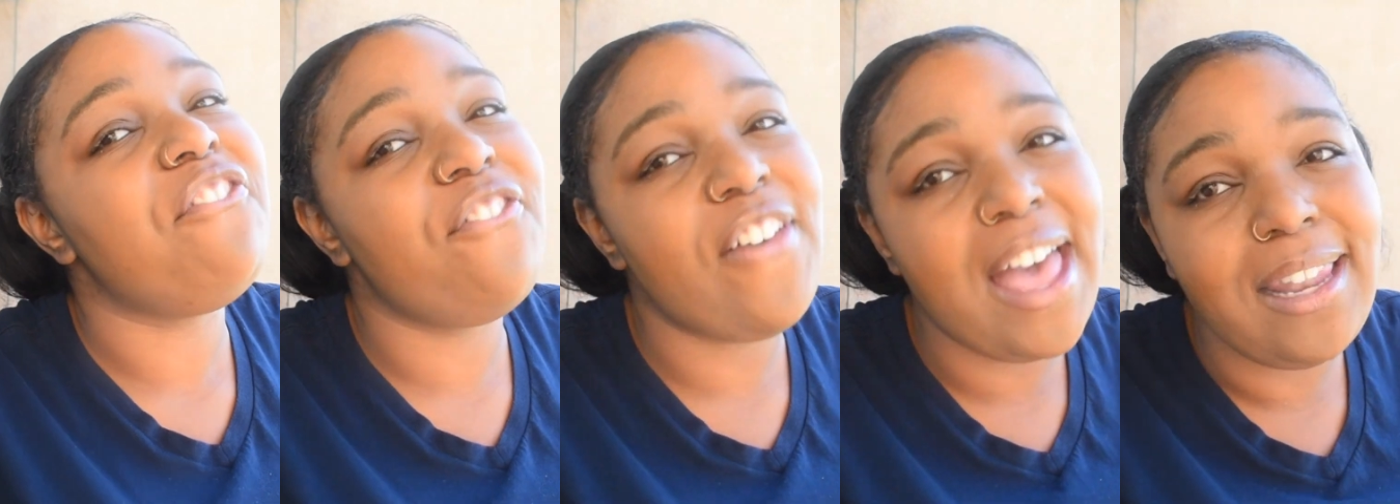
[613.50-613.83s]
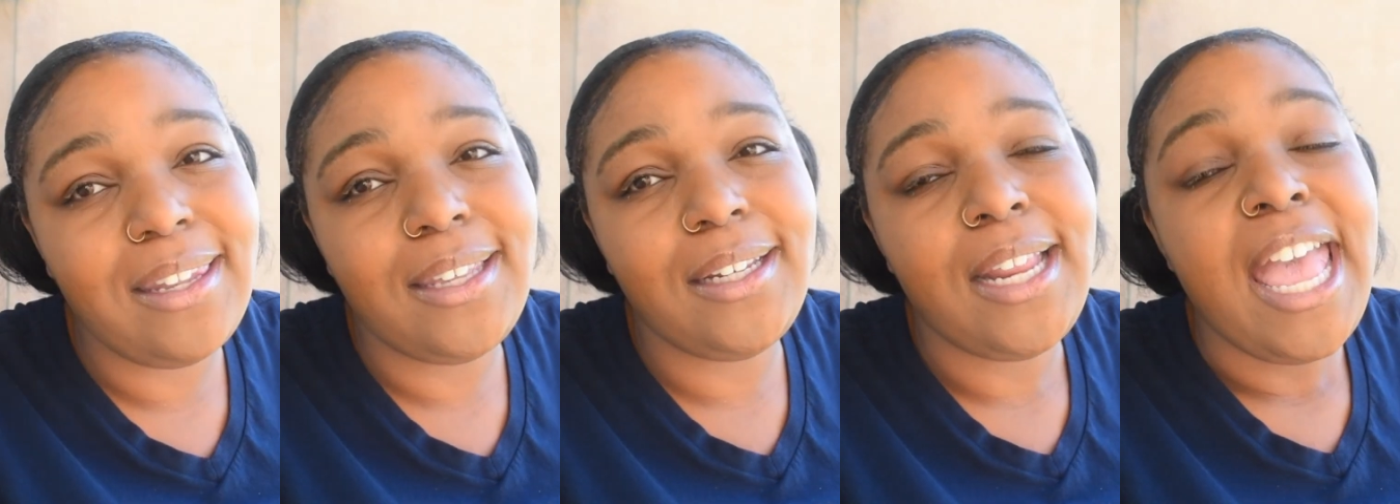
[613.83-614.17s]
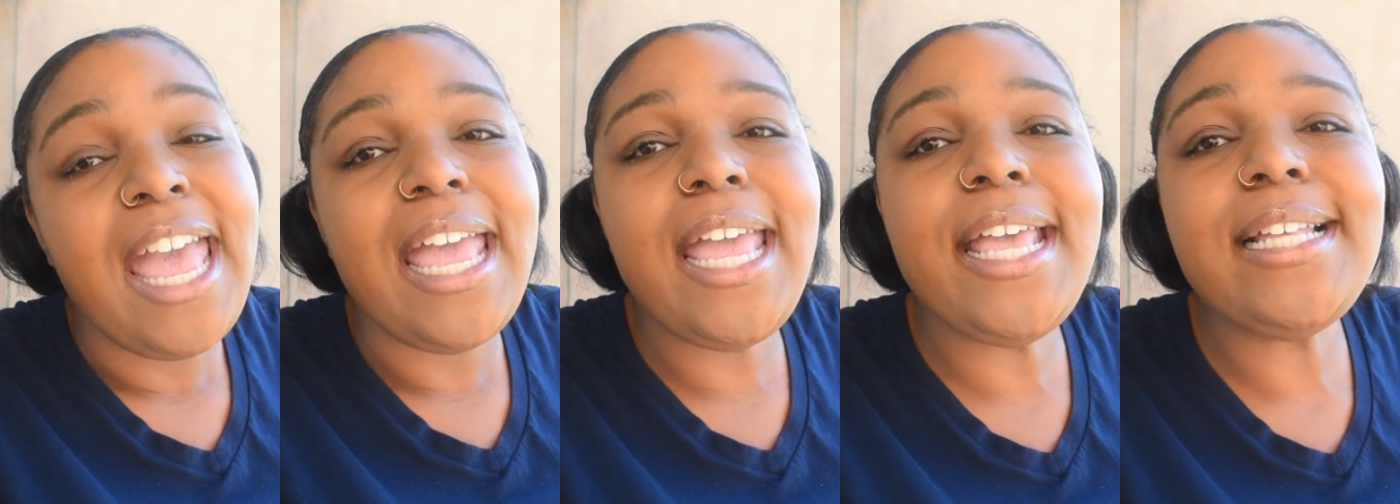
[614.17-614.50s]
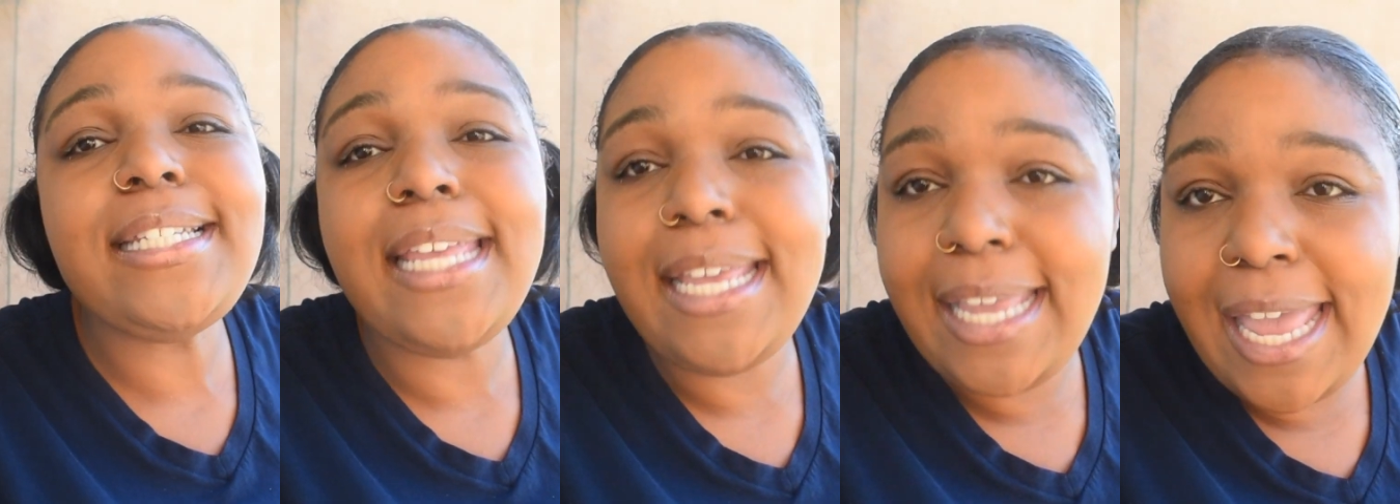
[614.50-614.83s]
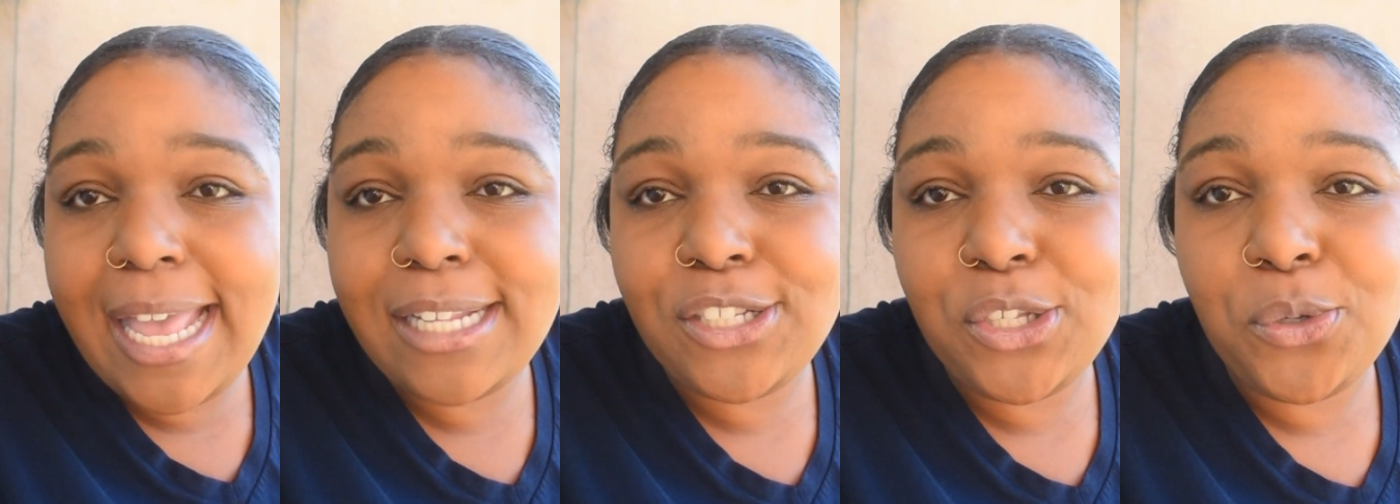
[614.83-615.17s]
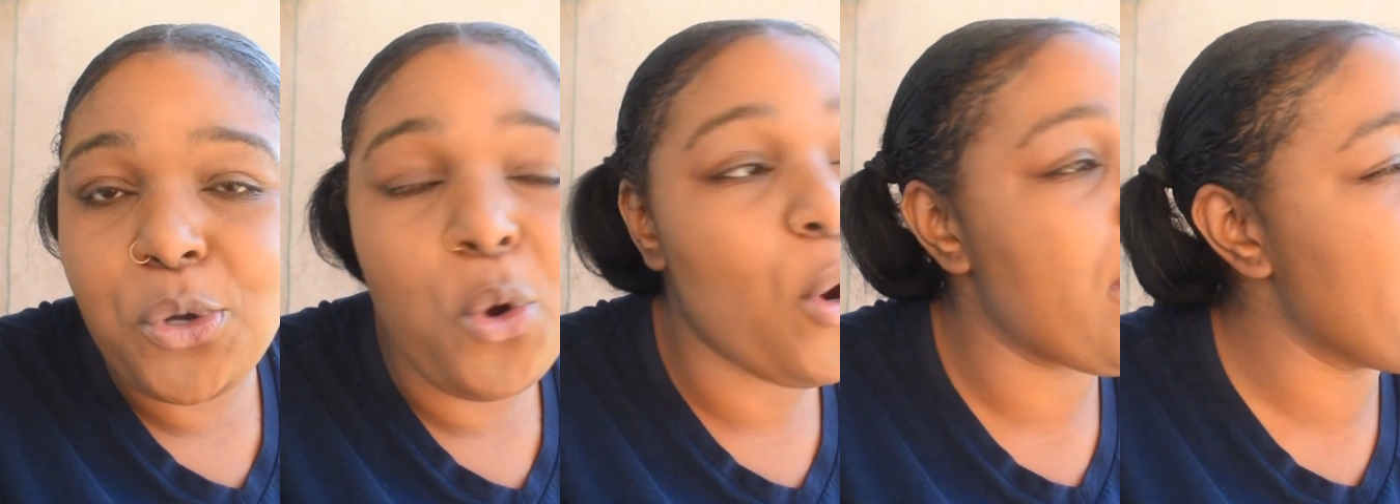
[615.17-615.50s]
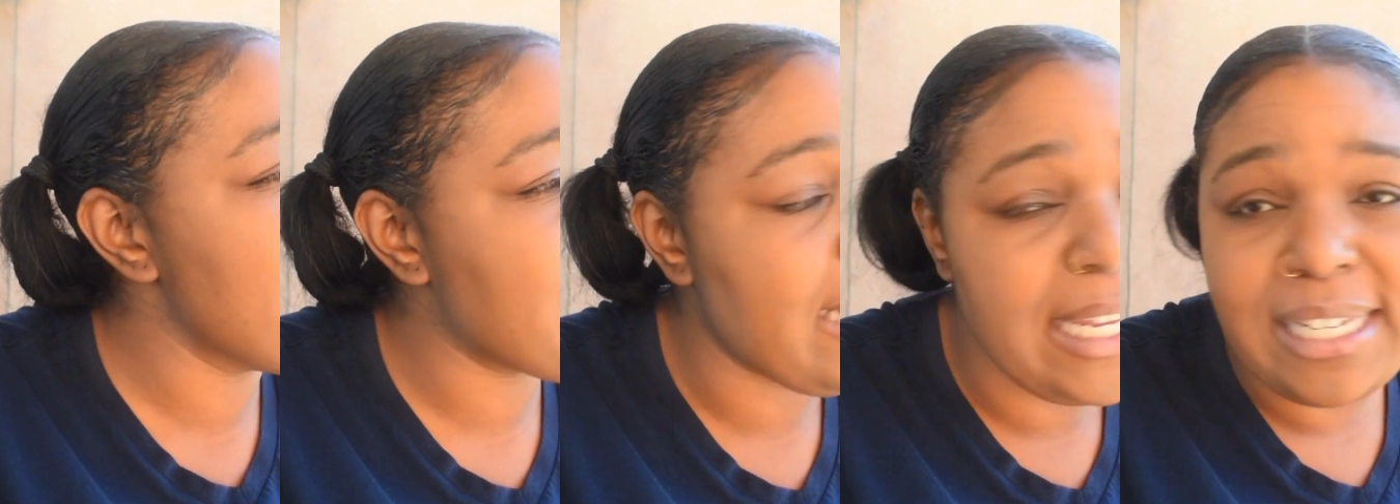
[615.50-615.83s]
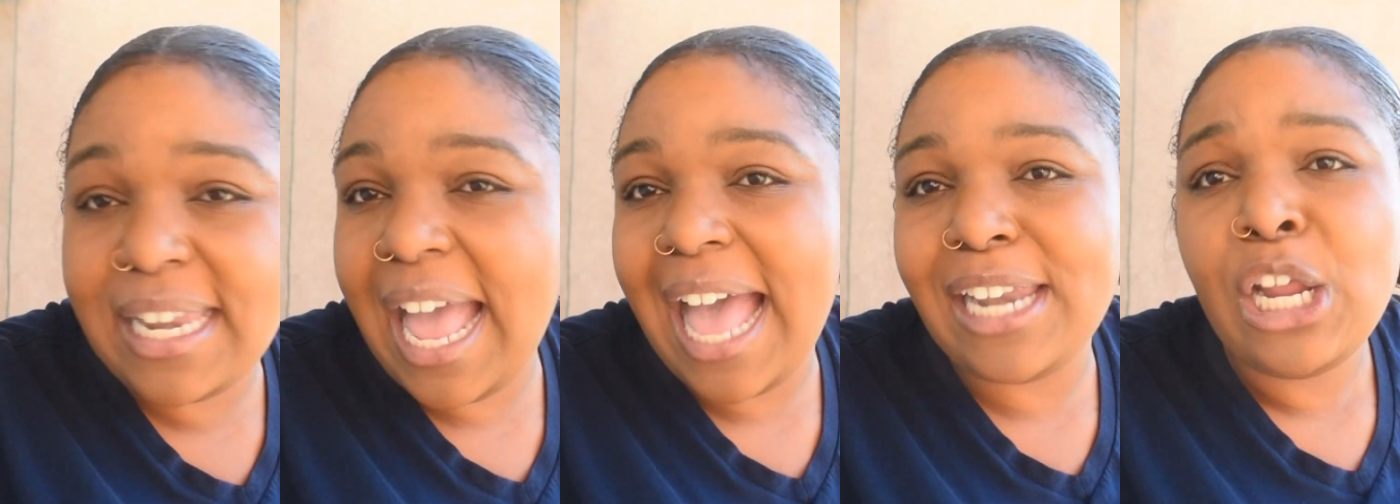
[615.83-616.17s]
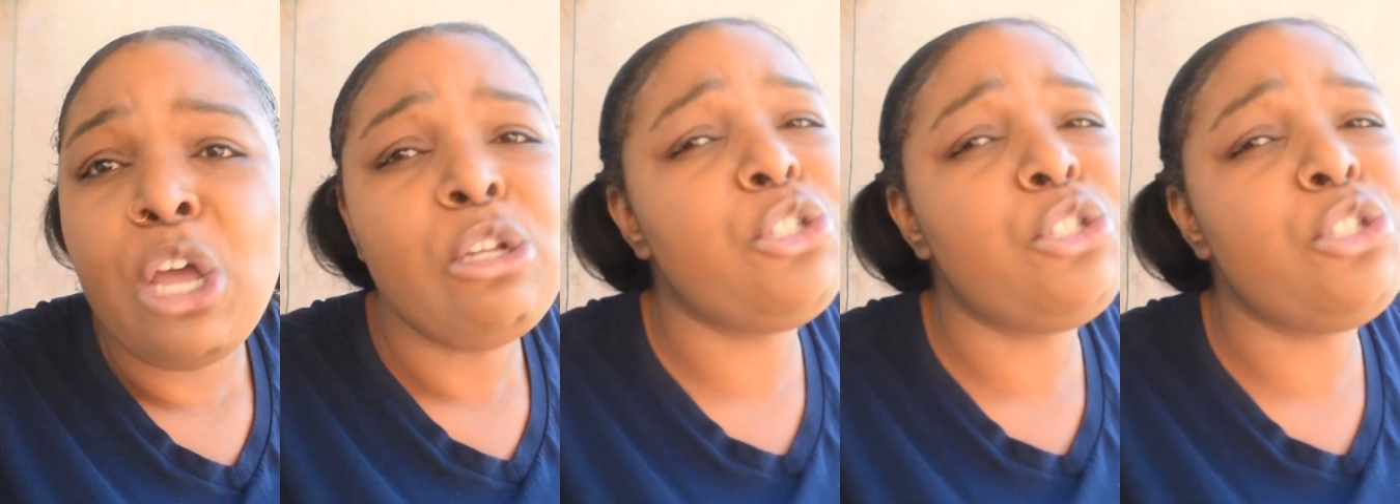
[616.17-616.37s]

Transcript: Fallon. Is he canceled or is he not?